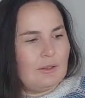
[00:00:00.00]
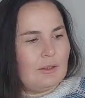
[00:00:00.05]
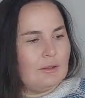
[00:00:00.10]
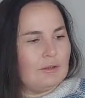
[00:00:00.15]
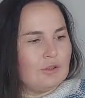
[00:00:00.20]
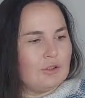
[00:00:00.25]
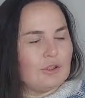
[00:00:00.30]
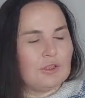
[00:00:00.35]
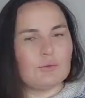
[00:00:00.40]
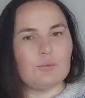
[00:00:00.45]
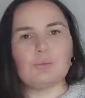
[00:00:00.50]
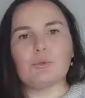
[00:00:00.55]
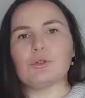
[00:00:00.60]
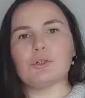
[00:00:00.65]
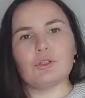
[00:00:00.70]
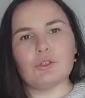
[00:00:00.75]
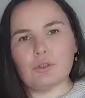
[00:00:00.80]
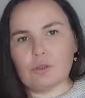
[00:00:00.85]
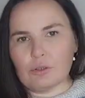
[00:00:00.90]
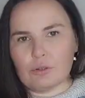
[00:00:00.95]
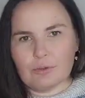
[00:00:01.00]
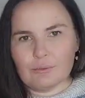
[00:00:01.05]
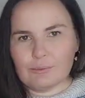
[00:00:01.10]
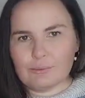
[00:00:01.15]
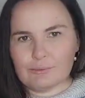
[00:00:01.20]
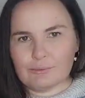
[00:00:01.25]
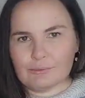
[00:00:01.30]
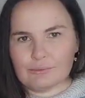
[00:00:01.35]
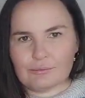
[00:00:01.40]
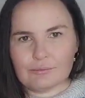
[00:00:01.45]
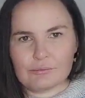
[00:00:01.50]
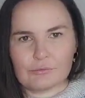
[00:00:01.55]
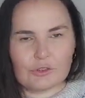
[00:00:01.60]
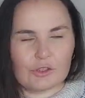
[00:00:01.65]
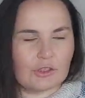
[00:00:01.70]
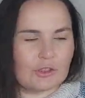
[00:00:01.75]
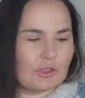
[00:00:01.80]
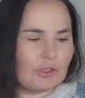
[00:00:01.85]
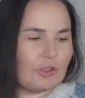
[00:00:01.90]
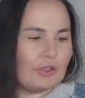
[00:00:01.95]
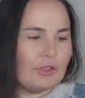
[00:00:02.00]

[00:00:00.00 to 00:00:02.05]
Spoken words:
I'll just put it on just so